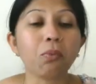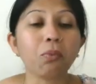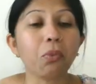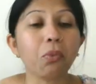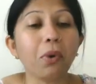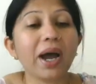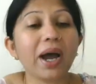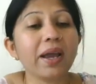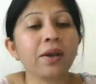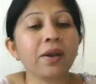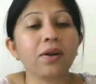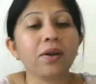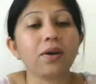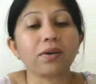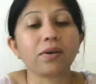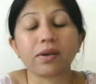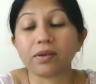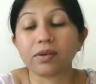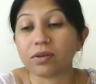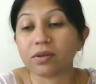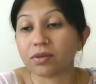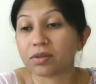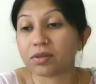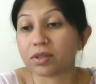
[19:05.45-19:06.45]
Why not
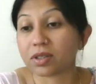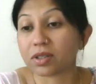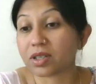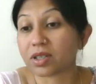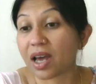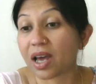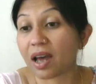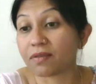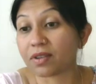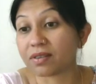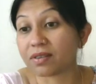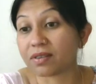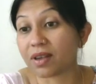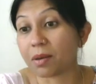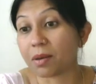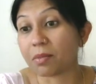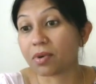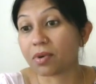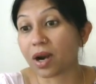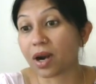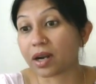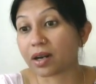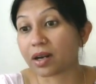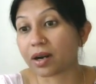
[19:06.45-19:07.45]
just have the
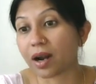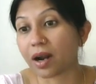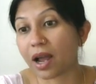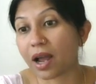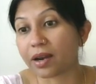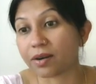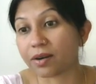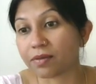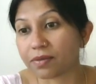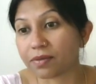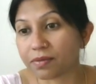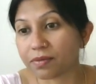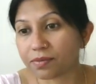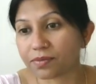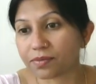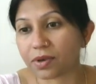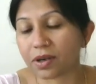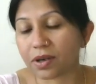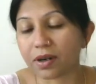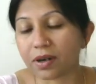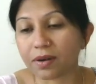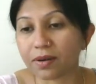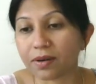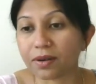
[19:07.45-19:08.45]
same runner kind of
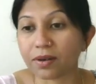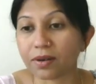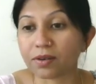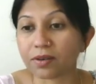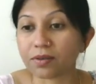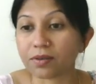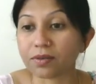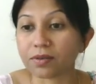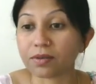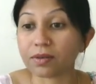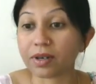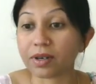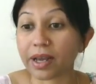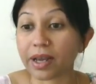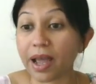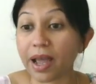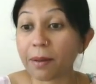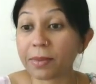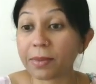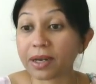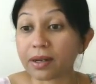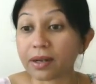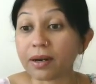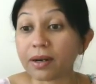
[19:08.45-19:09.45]

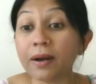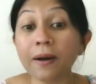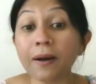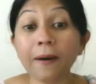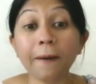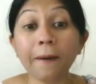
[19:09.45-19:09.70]
diameter?